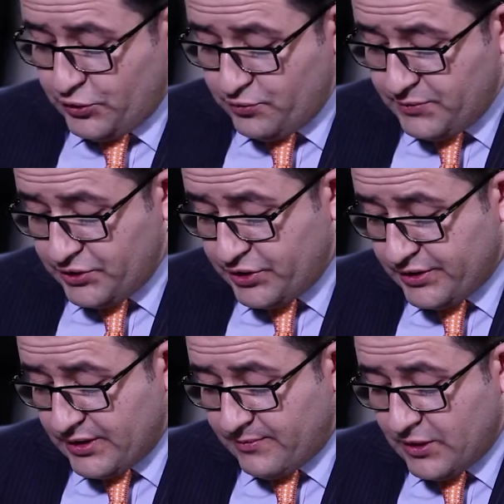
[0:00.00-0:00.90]
you mentioned
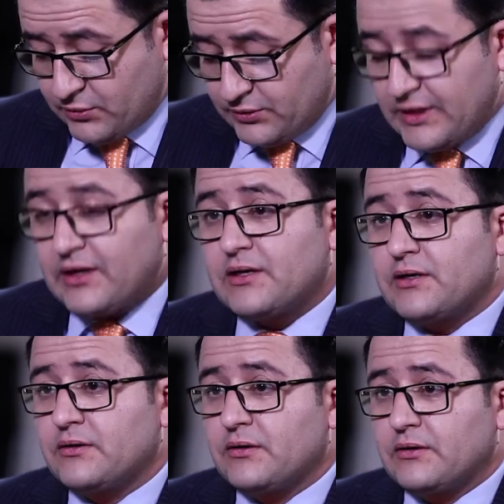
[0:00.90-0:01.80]
about the
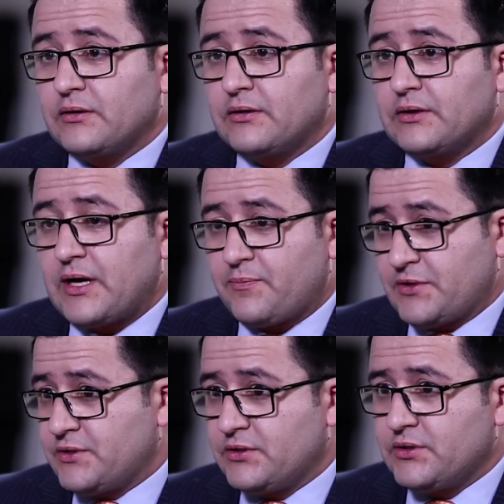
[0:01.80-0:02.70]

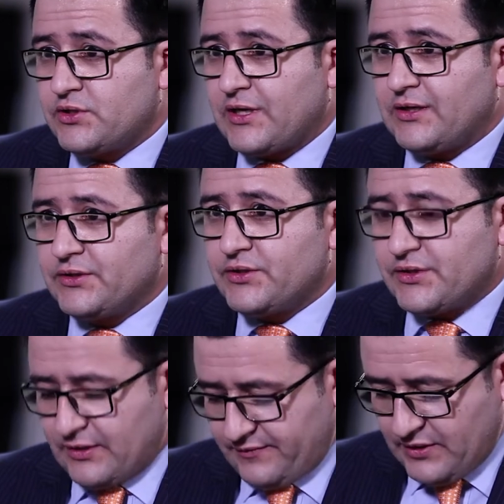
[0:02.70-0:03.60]
capacity challenges in
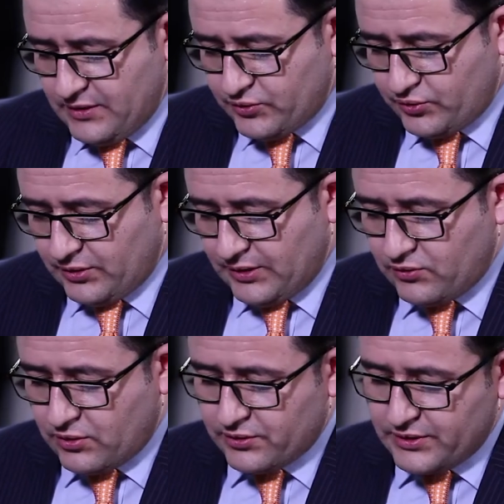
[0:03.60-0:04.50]
Afghanistan.
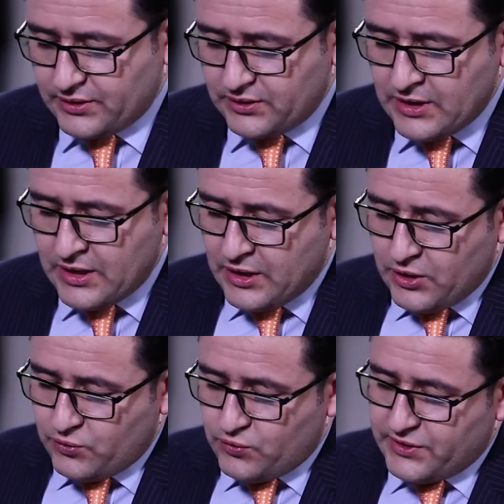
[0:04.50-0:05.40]
According
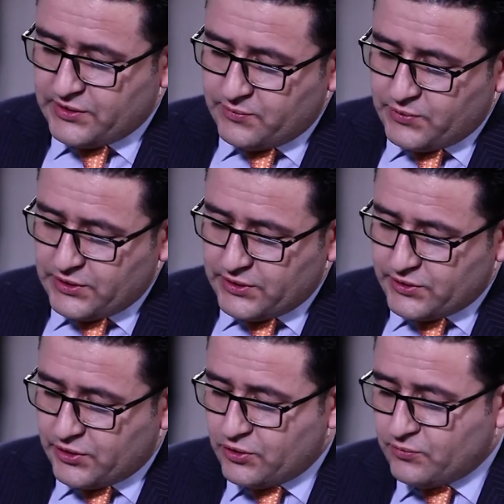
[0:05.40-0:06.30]
UNDP's
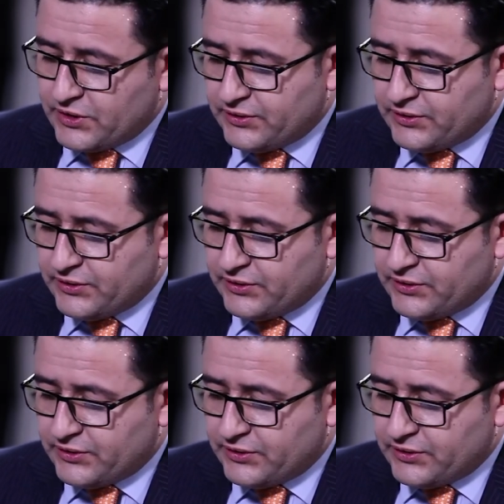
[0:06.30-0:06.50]
Human